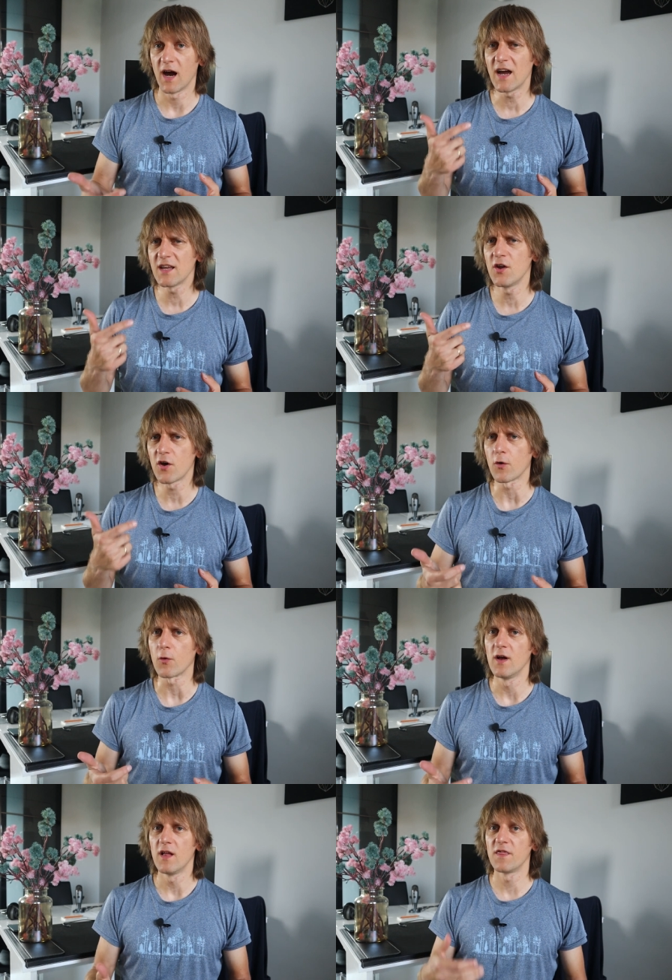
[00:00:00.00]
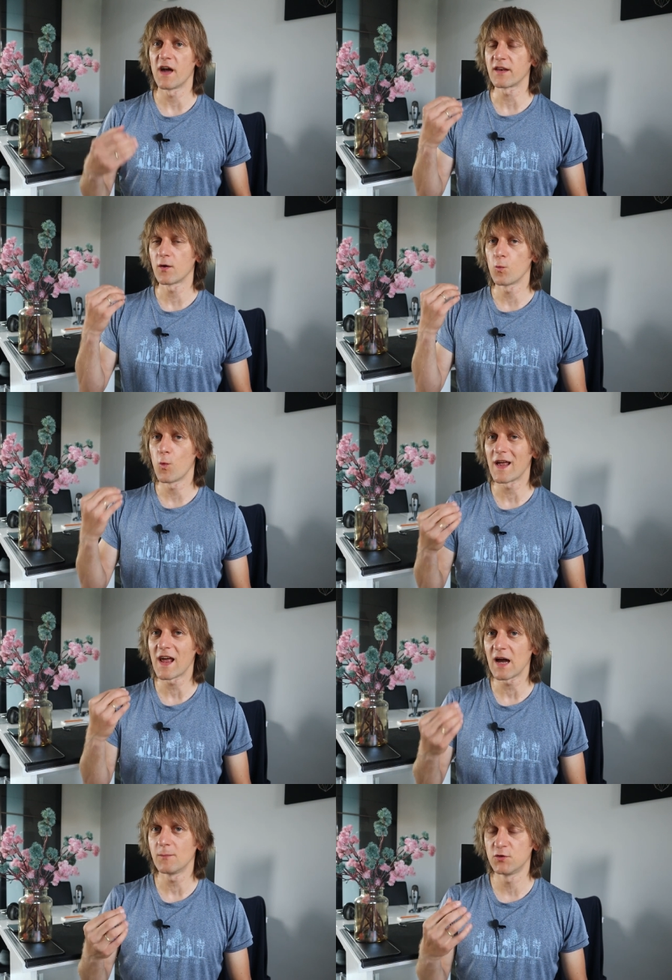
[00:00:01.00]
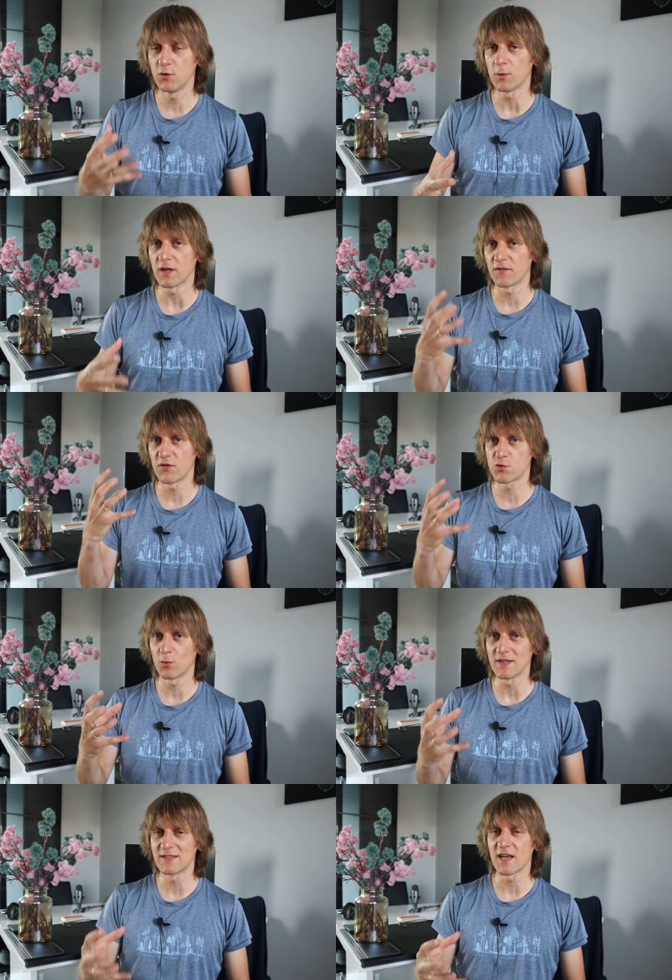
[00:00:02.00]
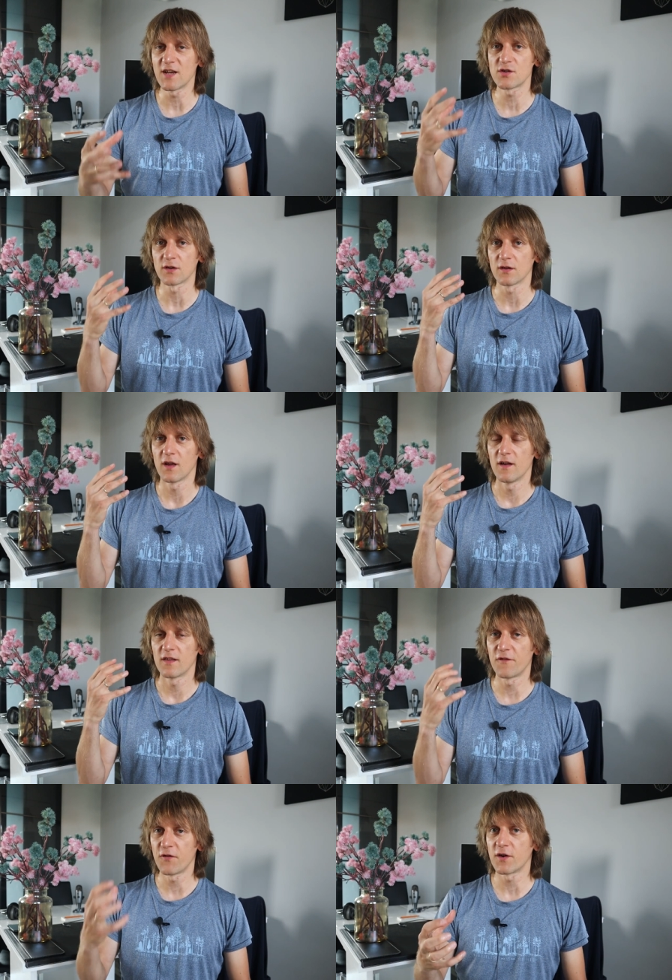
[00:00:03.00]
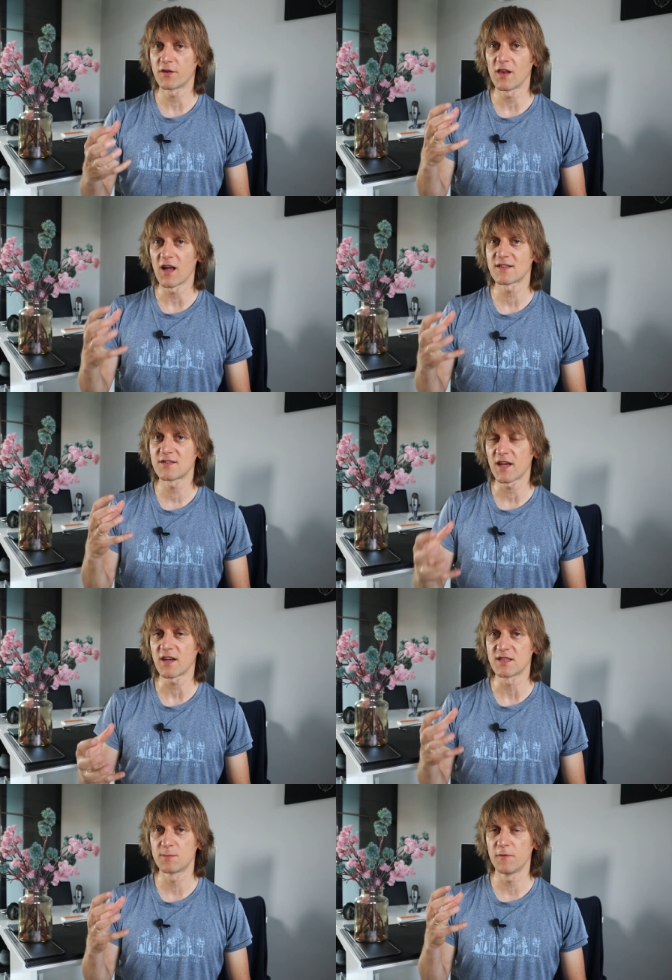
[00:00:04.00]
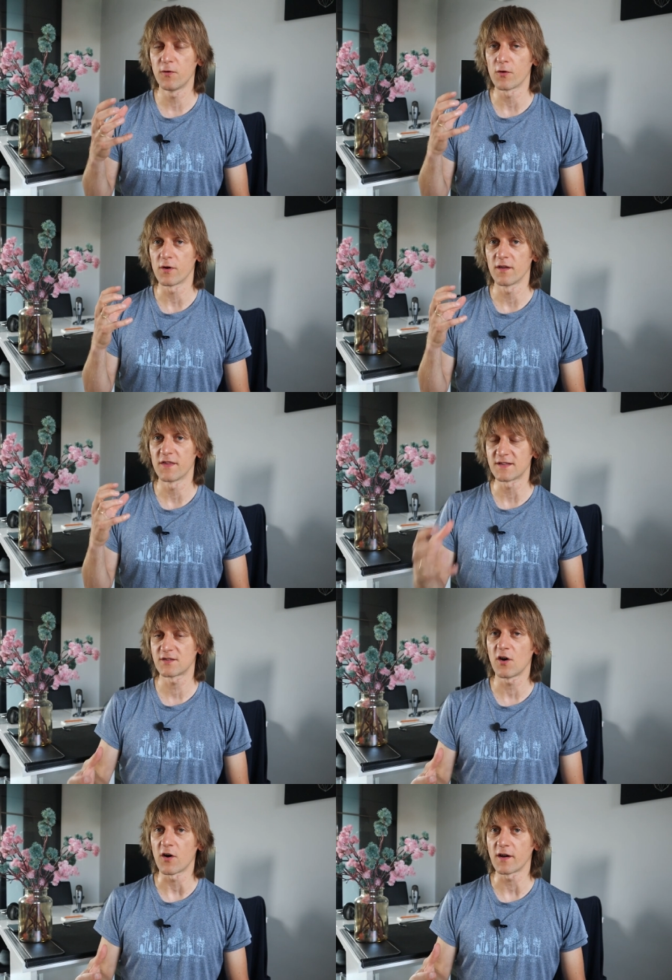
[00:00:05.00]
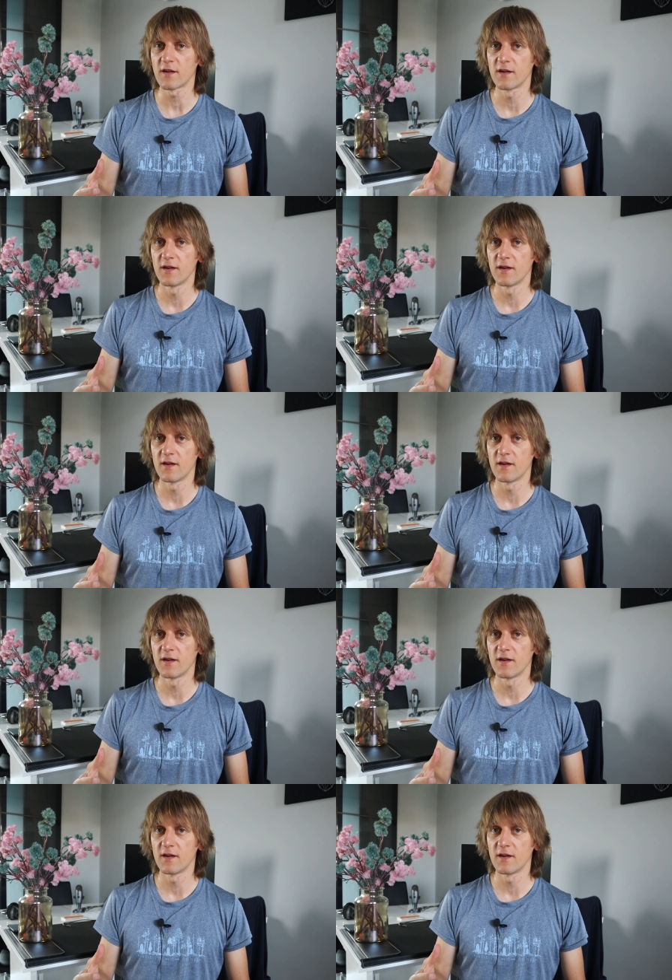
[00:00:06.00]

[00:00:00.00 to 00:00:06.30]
I know that when I'm doing the visualization, the 30 last seconds before the start,